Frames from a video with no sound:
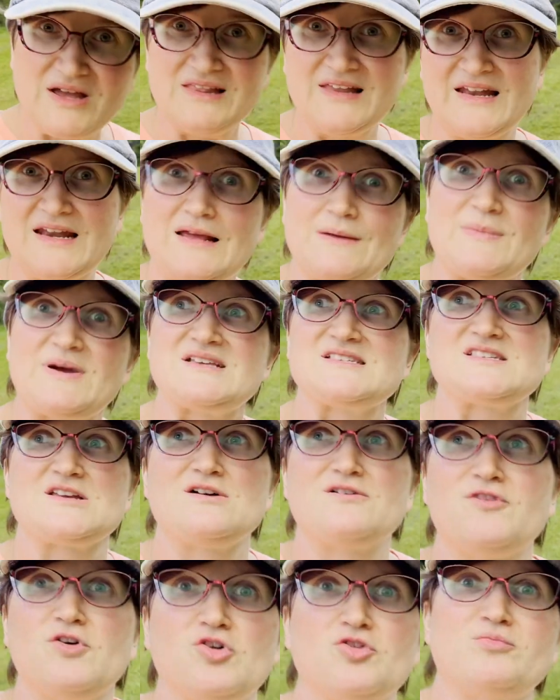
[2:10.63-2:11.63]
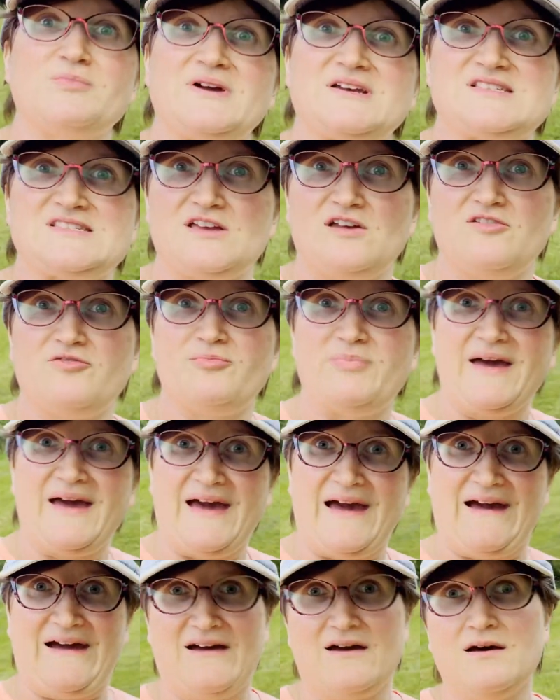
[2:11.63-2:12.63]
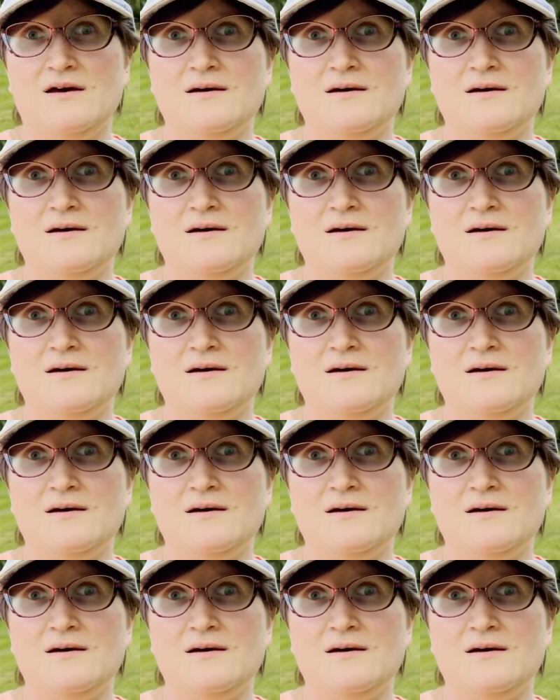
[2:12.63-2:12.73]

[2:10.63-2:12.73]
I letting myself hold myself back